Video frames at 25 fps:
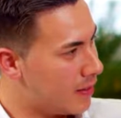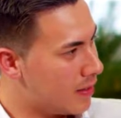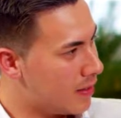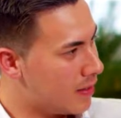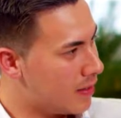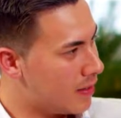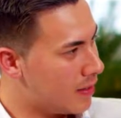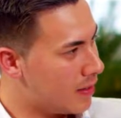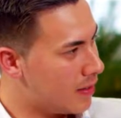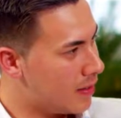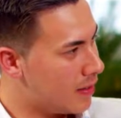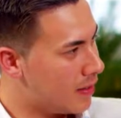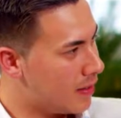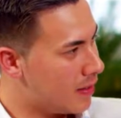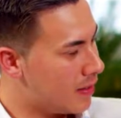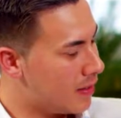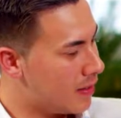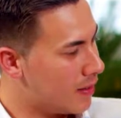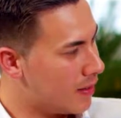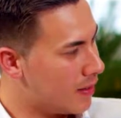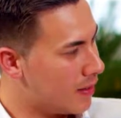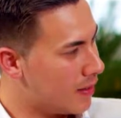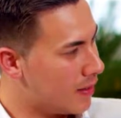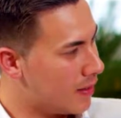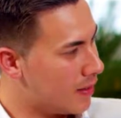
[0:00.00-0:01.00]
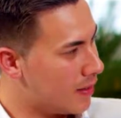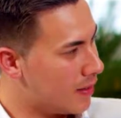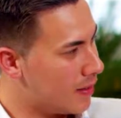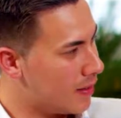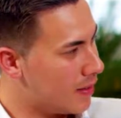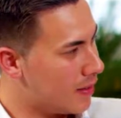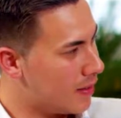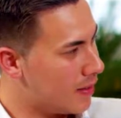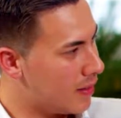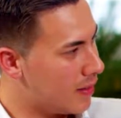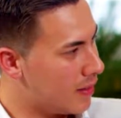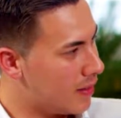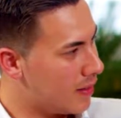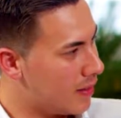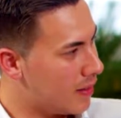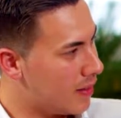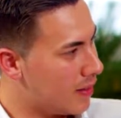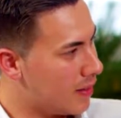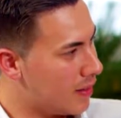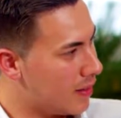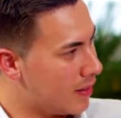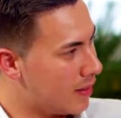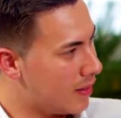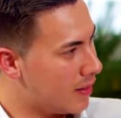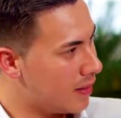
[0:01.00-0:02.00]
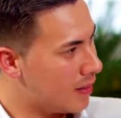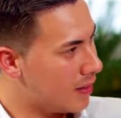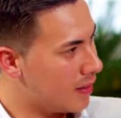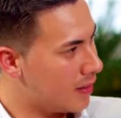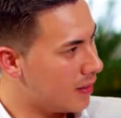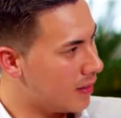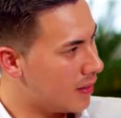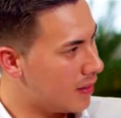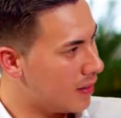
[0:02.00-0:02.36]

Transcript: [no speech]